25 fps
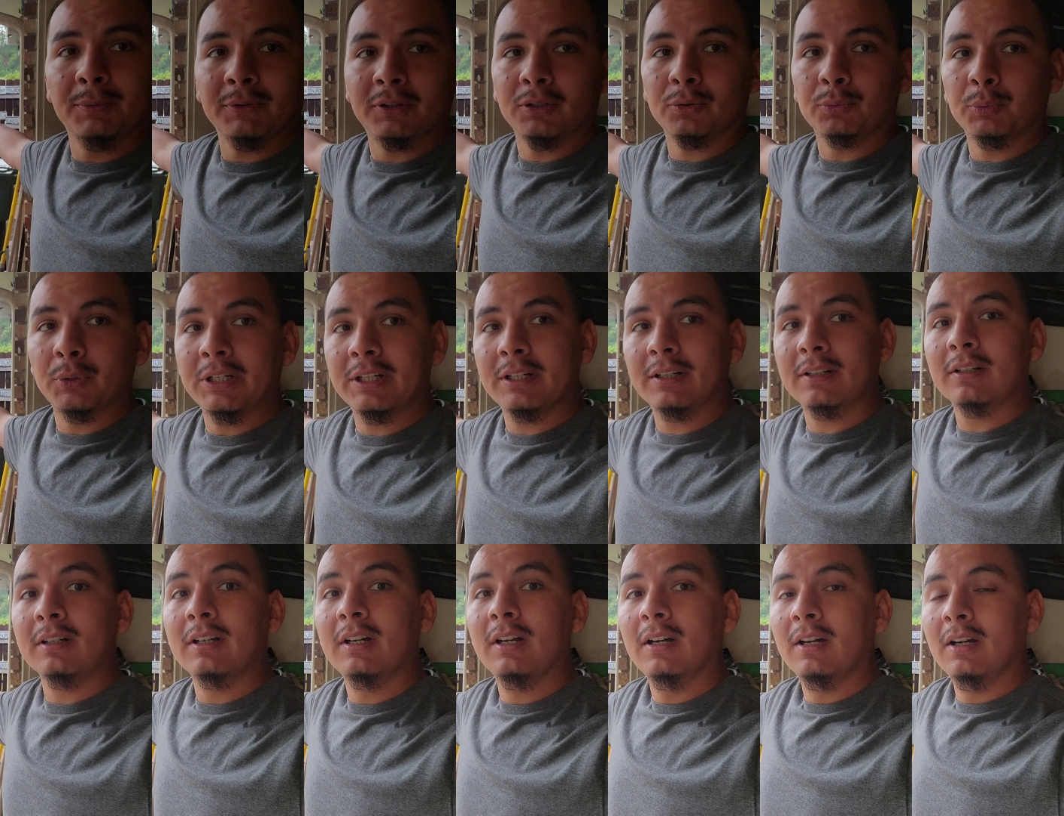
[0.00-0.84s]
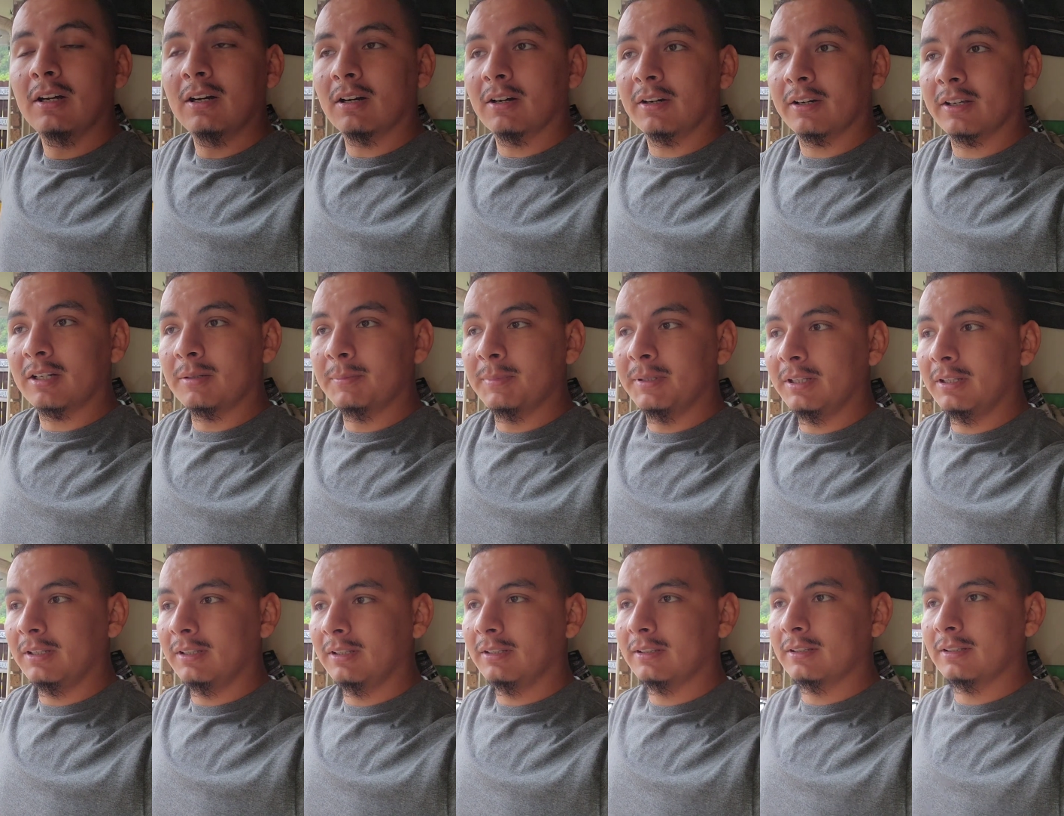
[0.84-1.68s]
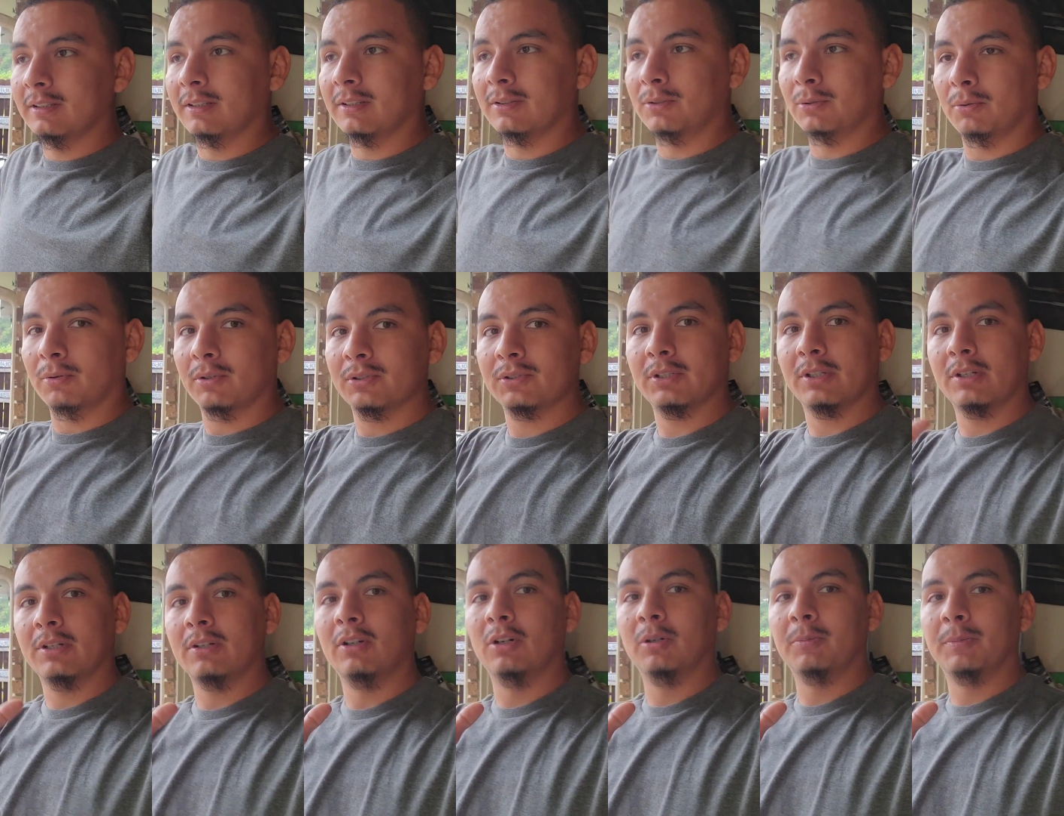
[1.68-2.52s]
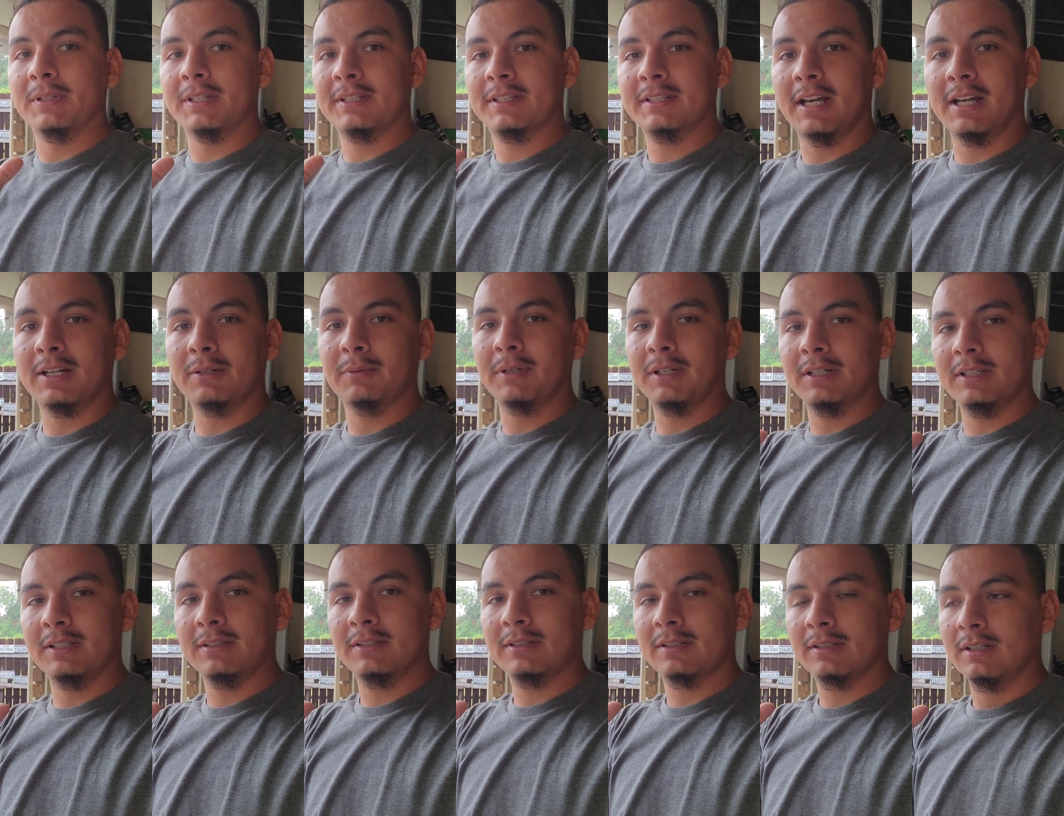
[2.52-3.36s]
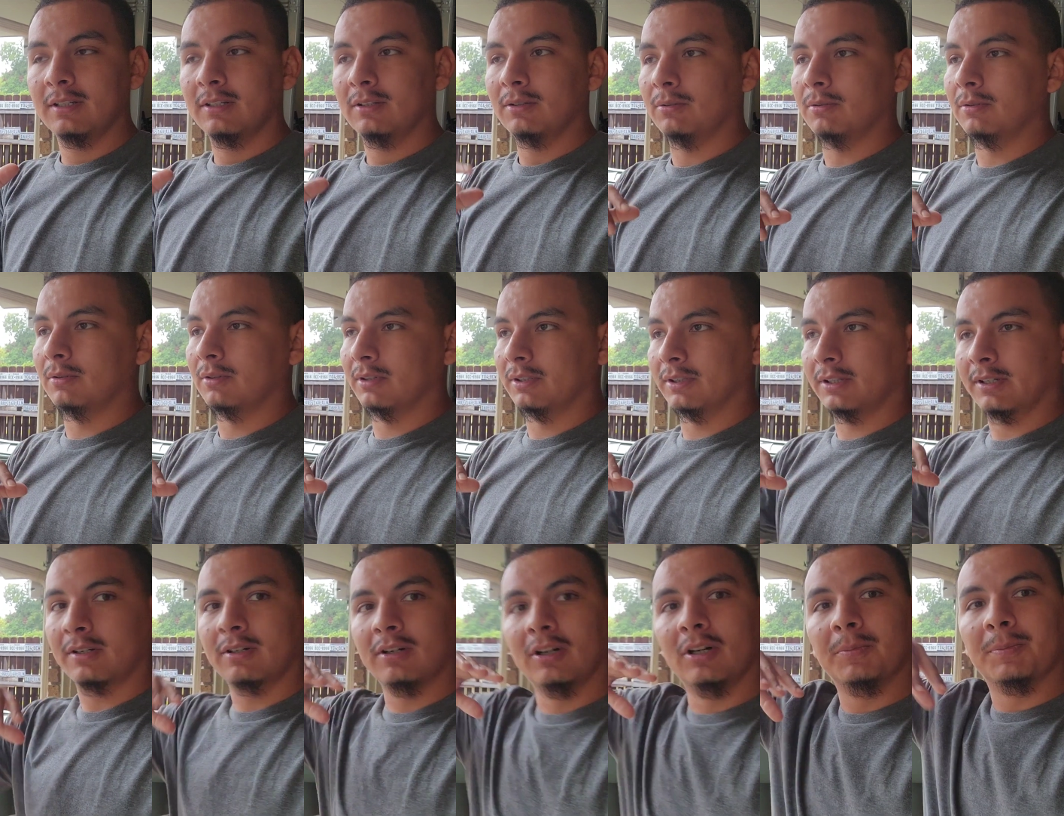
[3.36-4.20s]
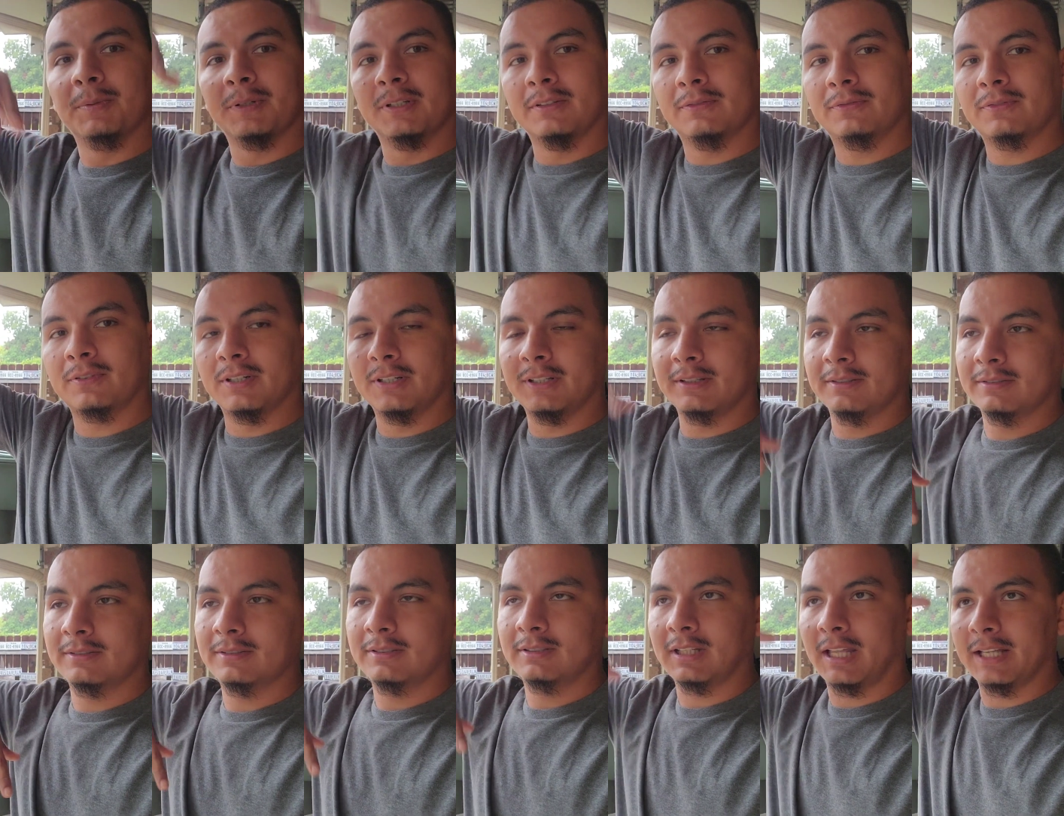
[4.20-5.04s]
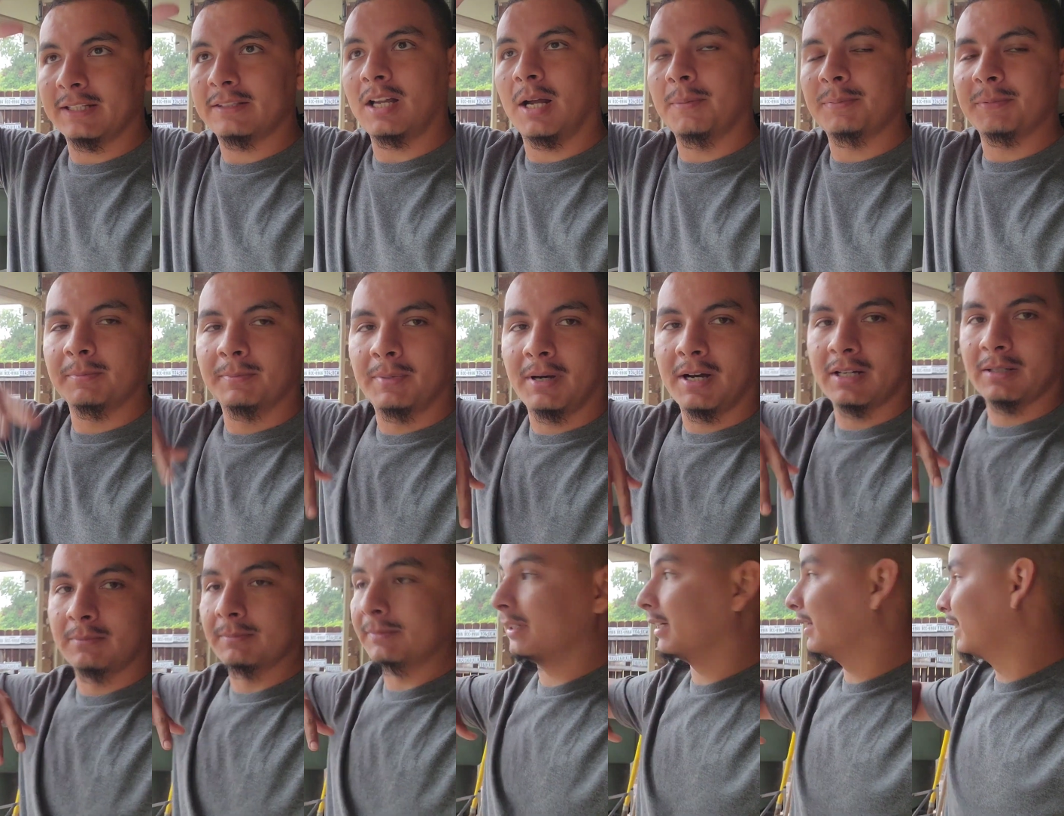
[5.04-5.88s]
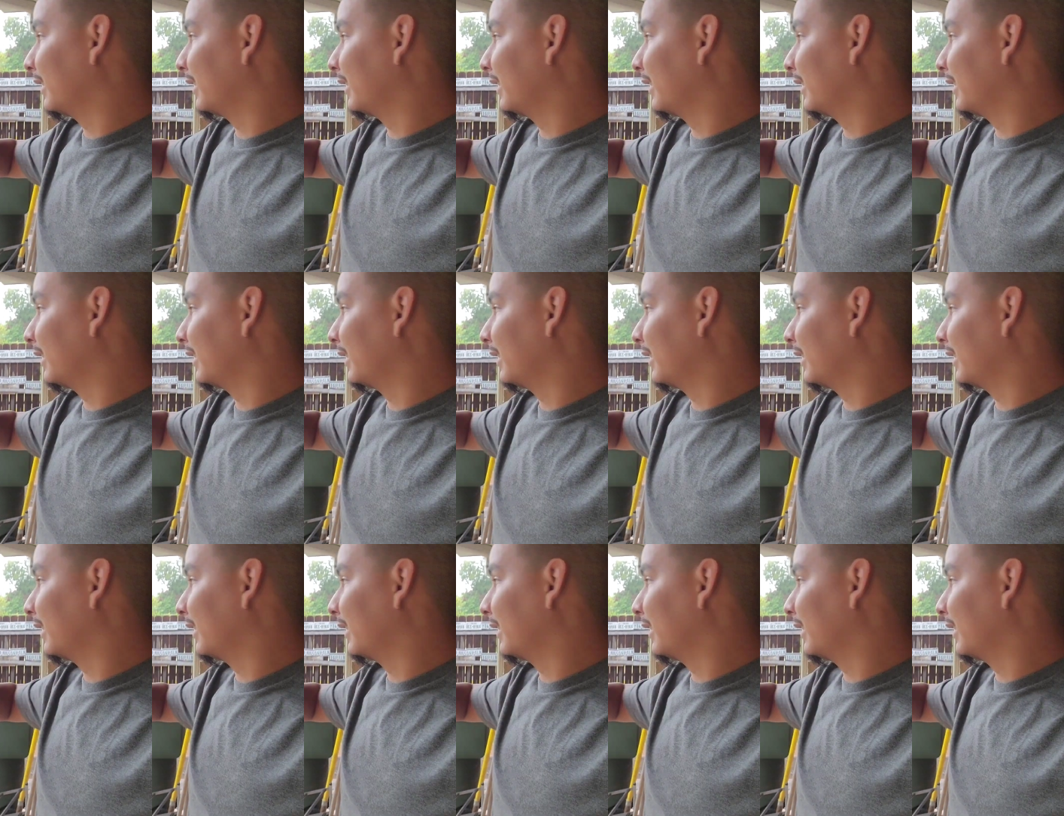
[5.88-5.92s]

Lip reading: the rear are going to be the doors are going to open sideways, or they're going to open front, like top to bottom, and